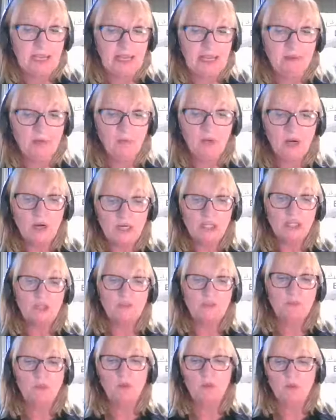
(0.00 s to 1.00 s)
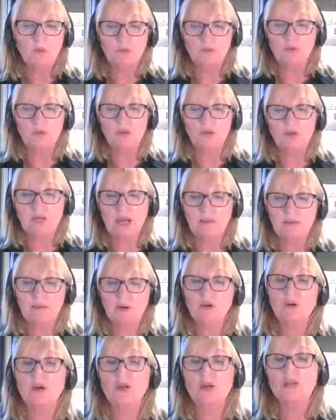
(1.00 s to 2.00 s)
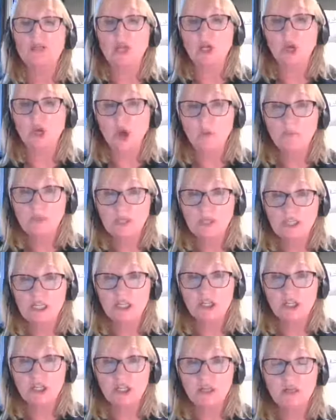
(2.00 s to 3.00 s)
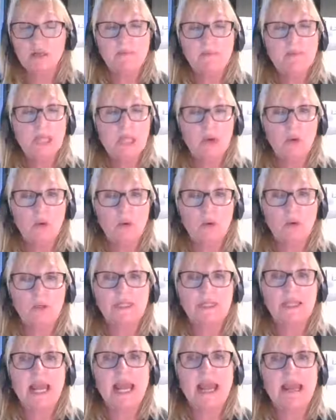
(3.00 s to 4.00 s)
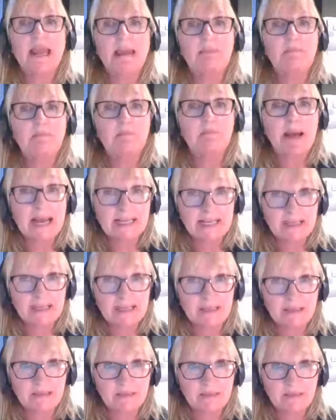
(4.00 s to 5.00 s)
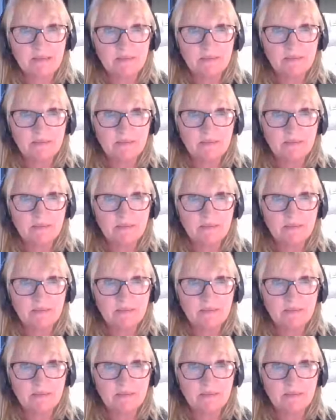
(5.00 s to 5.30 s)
In which sport would you come across a competition called a Madison?